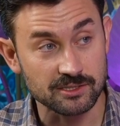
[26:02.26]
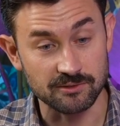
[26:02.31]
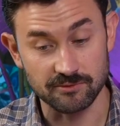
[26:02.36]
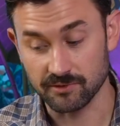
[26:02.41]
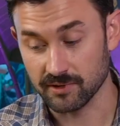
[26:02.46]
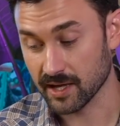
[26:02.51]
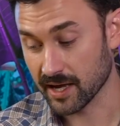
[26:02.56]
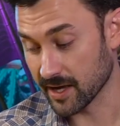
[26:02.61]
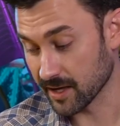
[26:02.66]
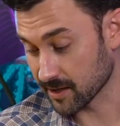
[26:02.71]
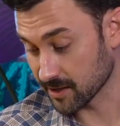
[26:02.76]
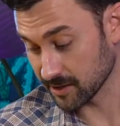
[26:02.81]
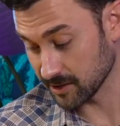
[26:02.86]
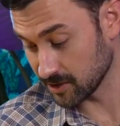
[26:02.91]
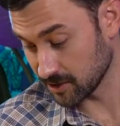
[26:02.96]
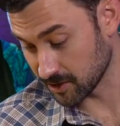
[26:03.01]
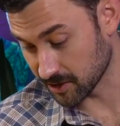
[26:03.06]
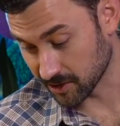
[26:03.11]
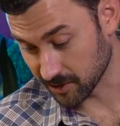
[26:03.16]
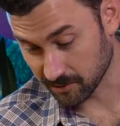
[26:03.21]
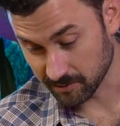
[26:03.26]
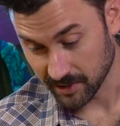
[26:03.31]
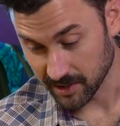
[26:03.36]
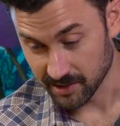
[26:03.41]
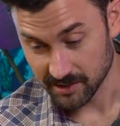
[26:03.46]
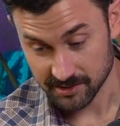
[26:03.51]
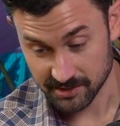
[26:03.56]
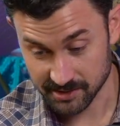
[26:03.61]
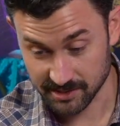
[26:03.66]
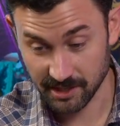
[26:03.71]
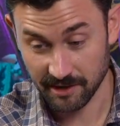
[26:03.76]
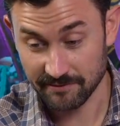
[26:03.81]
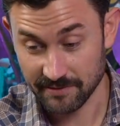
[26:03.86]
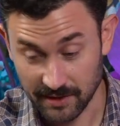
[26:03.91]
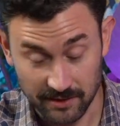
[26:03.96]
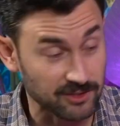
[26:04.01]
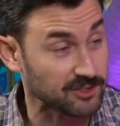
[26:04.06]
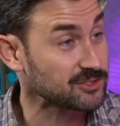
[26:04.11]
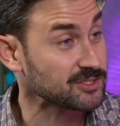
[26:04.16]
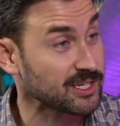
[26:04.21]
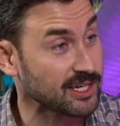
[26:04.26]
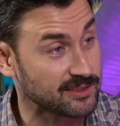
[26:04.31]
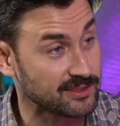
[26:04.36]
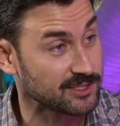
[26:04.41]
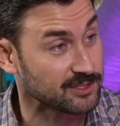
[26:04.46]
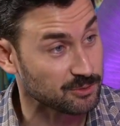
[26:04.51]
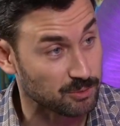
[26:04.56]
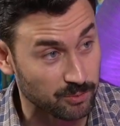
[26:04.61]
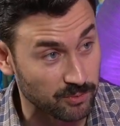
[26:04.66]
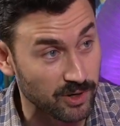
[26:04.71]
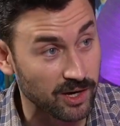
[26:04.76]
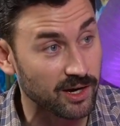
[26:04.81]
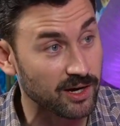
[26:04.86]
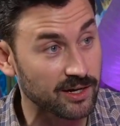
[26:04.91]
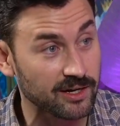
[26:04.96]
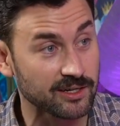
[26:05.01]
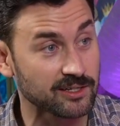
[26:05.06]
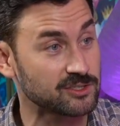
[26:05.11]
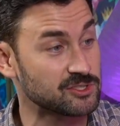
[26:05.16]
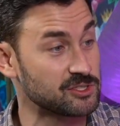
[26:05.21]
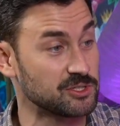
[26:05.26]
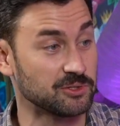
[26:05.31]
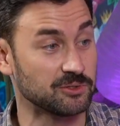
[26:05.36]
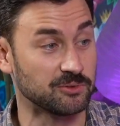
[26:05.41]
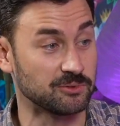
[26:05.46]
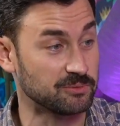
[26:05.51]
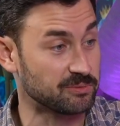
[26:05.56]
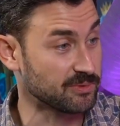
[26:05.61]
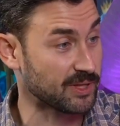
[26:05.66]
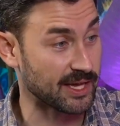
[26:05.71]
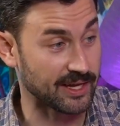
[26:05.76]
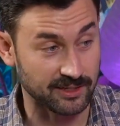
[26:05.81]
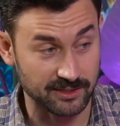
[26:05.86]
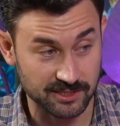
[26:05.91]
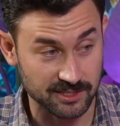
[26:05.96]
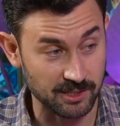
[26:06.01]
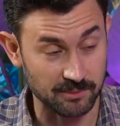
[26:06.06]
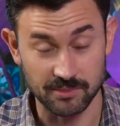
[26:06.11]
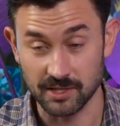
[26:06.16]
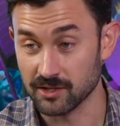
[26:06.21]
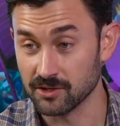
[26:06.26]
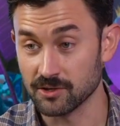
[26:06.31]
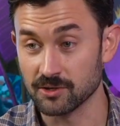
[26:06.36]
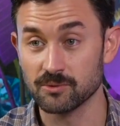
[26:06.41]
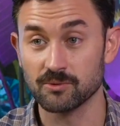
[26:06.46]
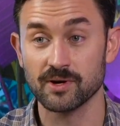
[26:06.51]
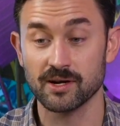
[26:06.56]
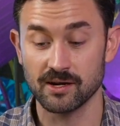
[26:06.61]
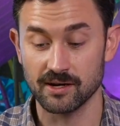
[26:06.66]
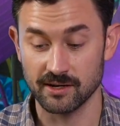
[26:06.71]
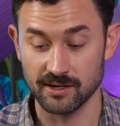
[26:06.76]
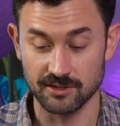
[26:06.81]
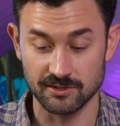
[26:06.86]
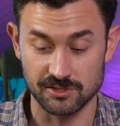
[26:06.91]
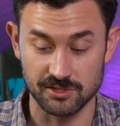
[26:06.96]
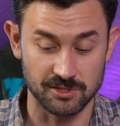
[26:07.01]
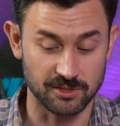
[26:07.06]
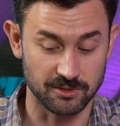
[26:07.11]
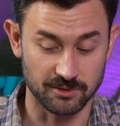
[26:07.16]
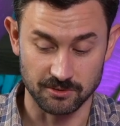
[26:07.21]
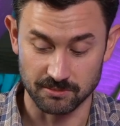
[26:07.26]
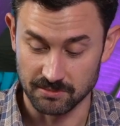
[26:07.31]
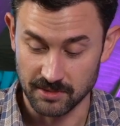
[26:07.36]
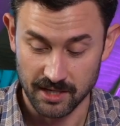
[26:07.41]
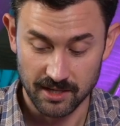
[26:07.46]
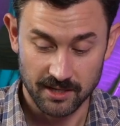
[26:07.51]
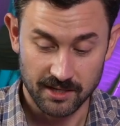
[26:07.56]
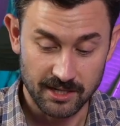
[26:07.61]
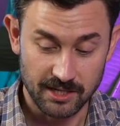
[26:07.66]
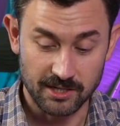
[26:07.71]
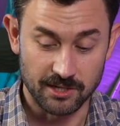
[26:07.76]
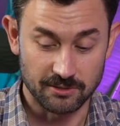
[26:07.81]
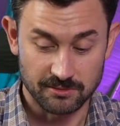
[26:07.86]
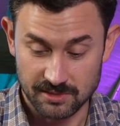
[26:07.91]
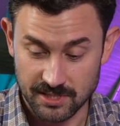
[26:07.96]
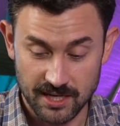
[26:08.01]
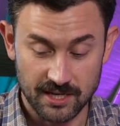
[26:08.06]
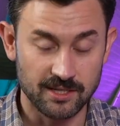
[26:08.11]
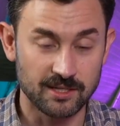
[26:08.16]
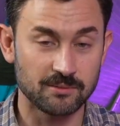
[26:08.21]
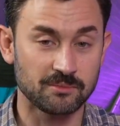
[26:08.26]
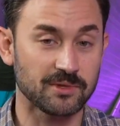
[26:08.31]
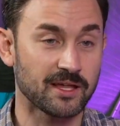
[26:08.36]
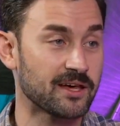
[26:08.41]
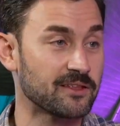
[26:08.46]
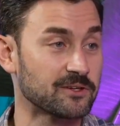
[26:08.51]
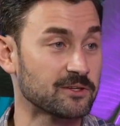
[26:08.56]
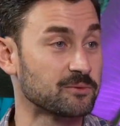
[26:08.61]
of like, stuff that looks like this rug to like something you're wearing to, denim, leather,